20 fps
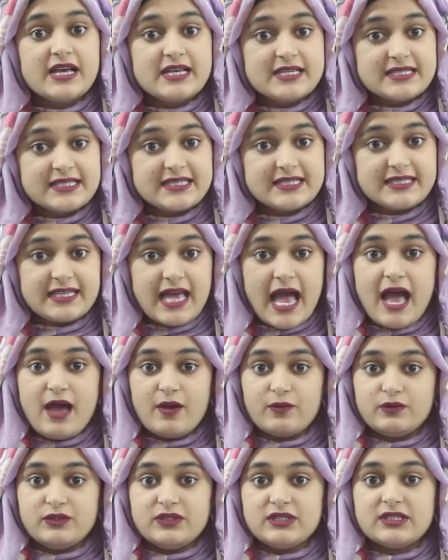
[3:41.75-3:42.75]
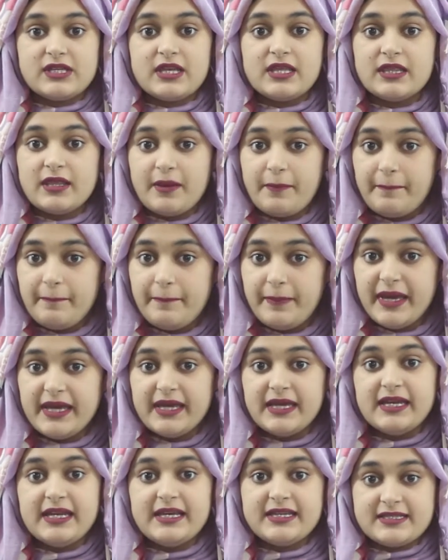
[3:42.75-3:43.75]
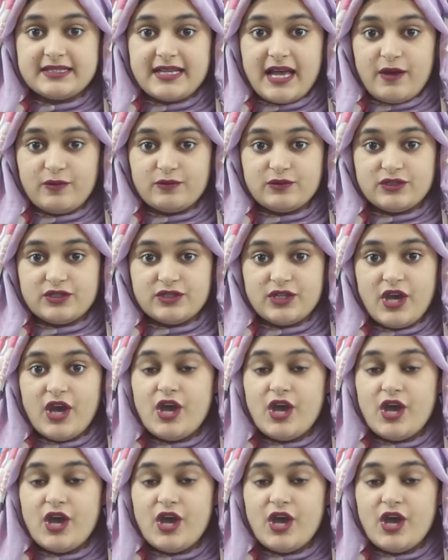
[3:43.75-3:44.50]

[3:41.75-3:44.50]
sounds, the beginning sounds.